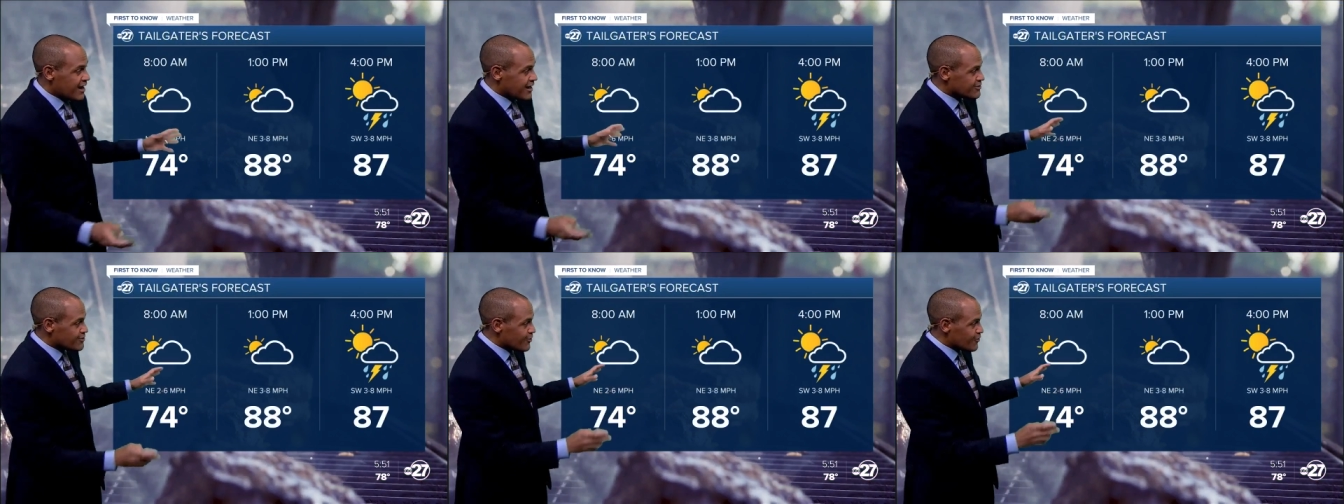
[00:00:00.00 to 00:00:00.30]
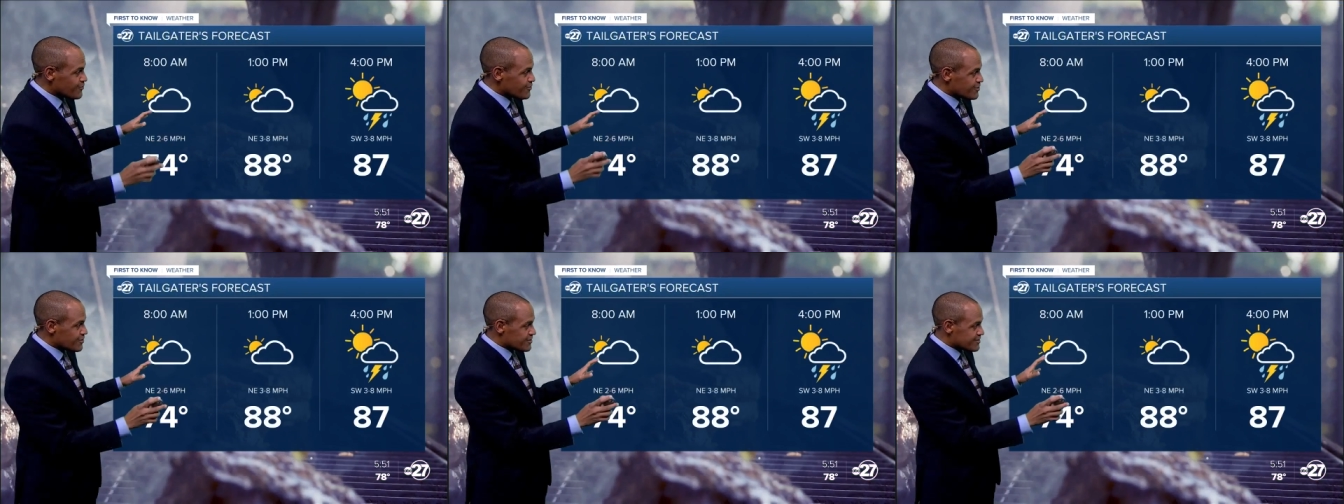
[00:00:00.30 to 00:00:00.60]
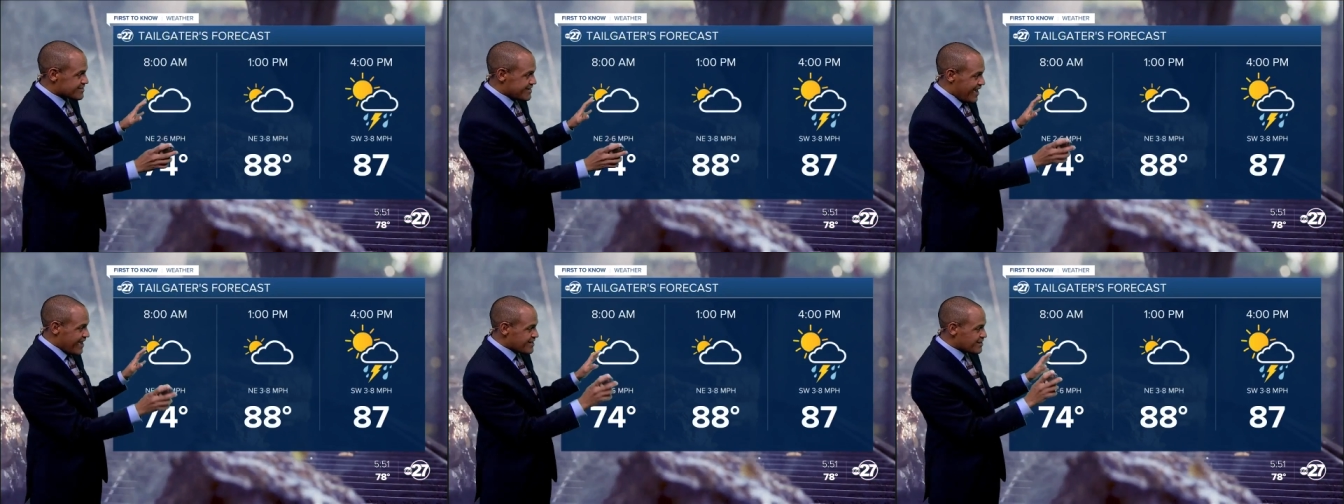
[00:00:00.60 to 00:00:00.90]
I know
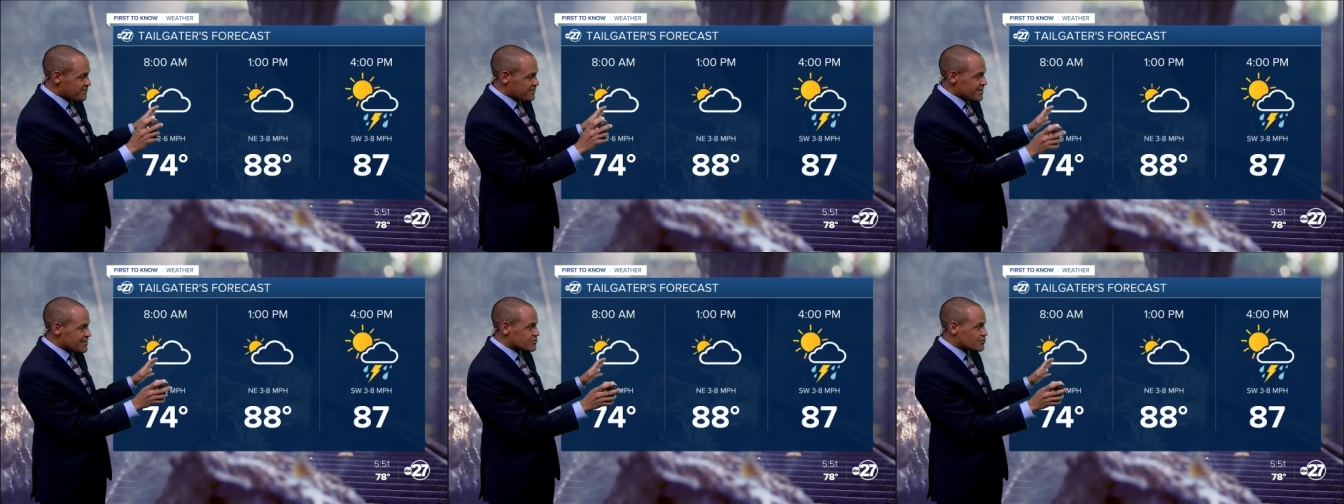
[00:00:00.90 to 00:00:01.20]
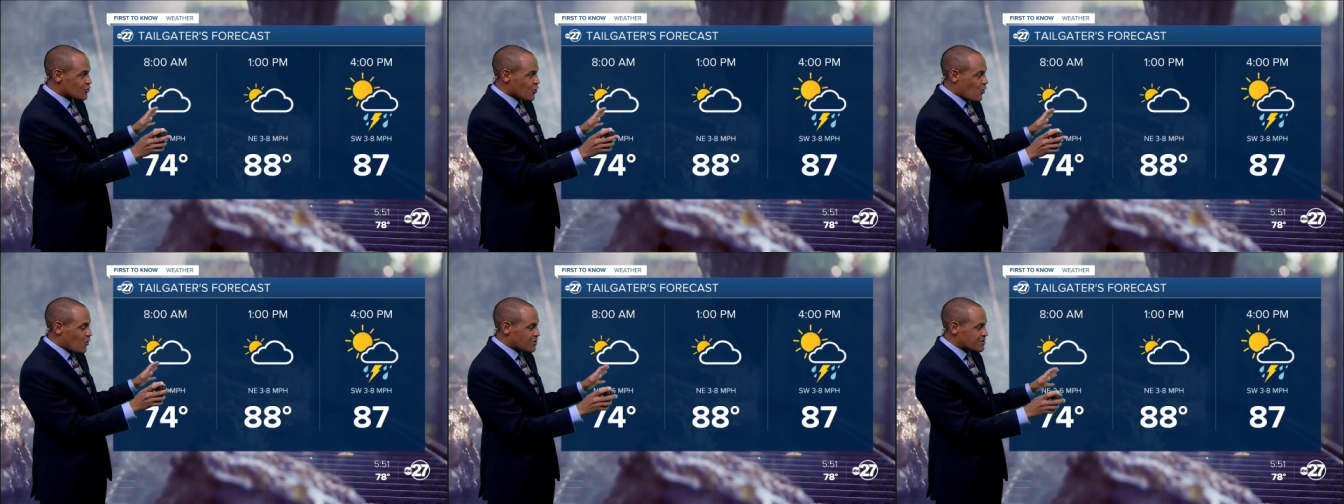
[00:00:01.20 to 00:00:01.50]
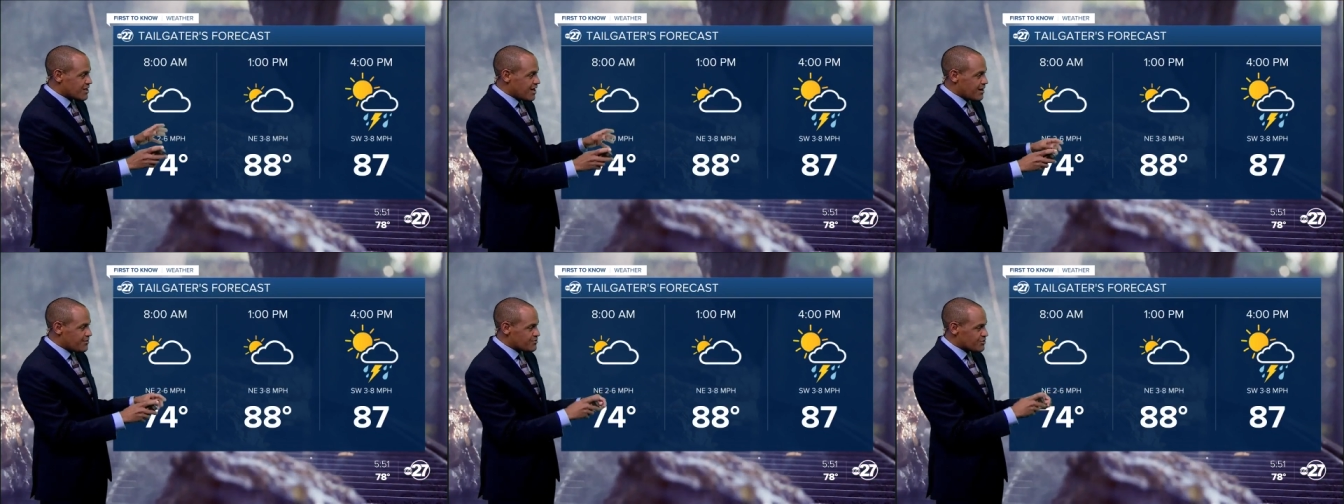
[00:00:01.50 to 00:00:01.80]
the canopies are
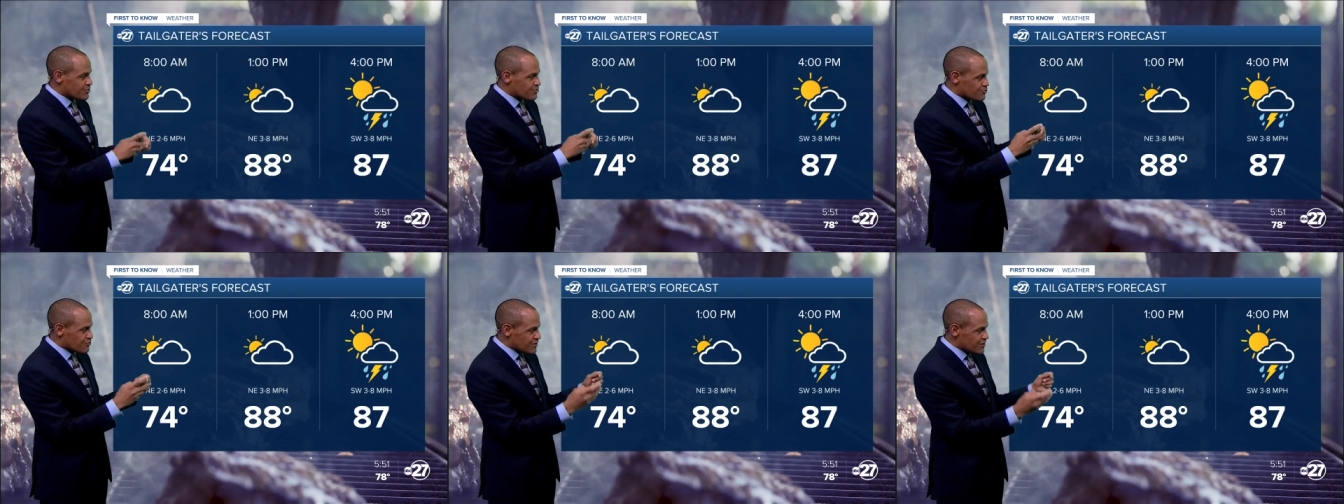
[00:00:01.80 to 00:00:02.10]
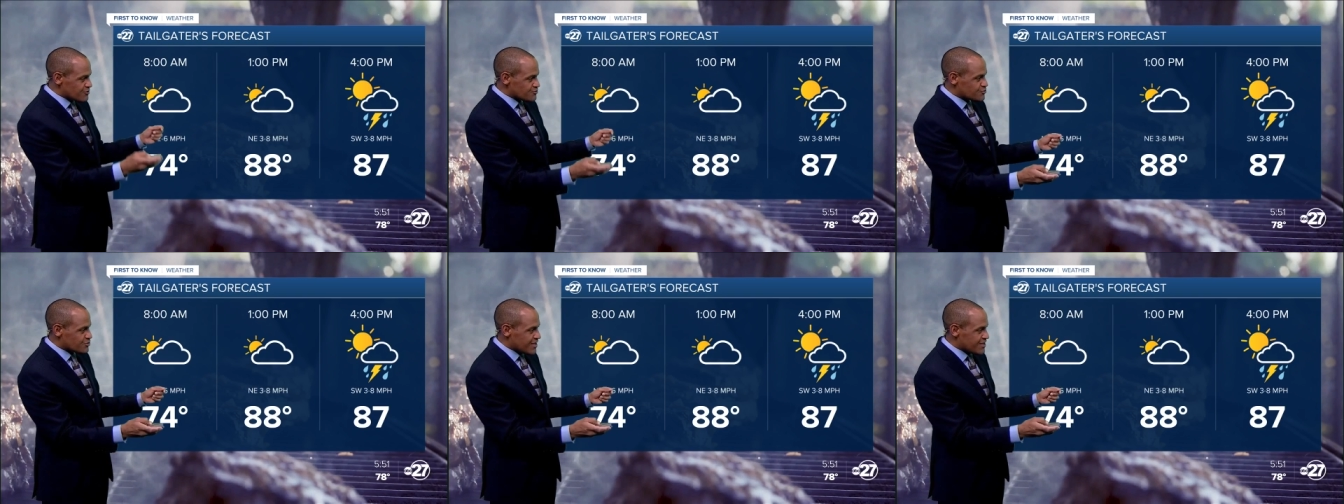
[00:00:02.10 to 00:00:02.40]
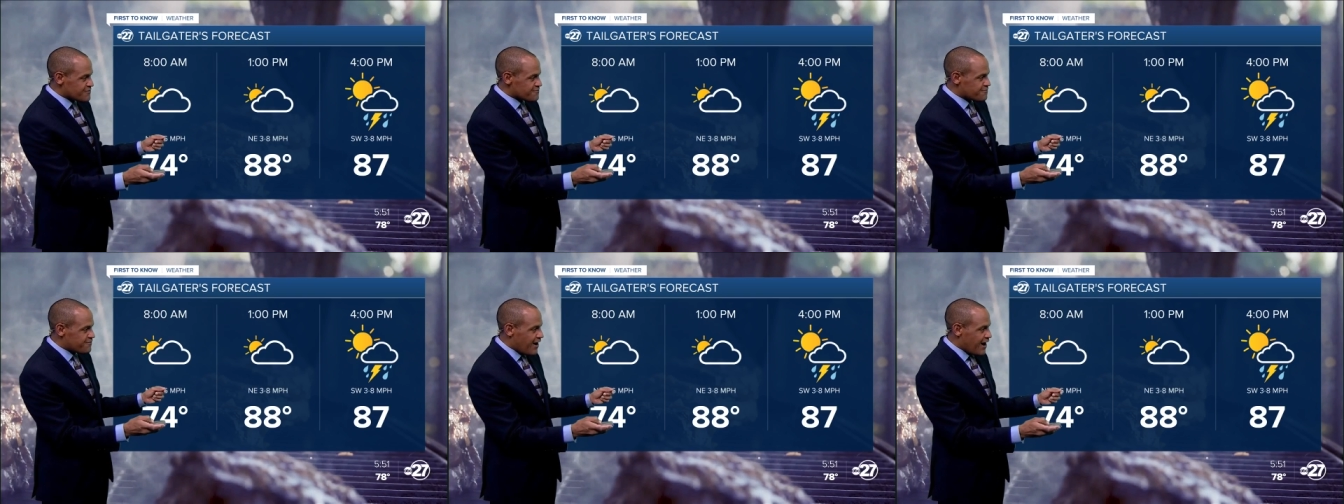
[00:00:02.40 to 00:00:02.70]
going up, the grills are
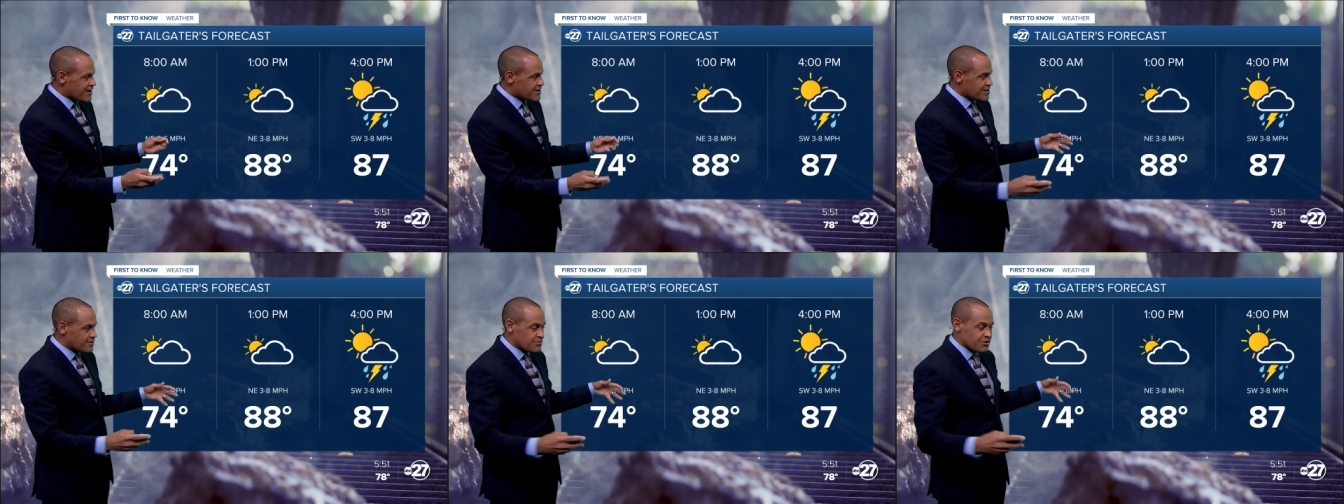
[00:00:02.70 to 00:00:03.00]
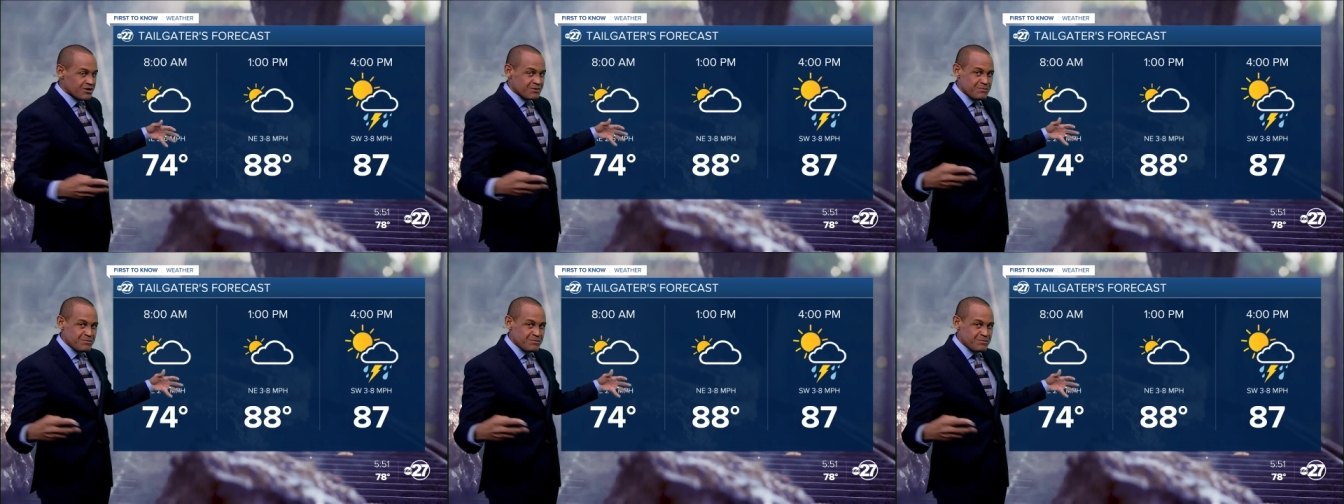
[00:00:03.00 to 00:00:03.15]
getting fired up,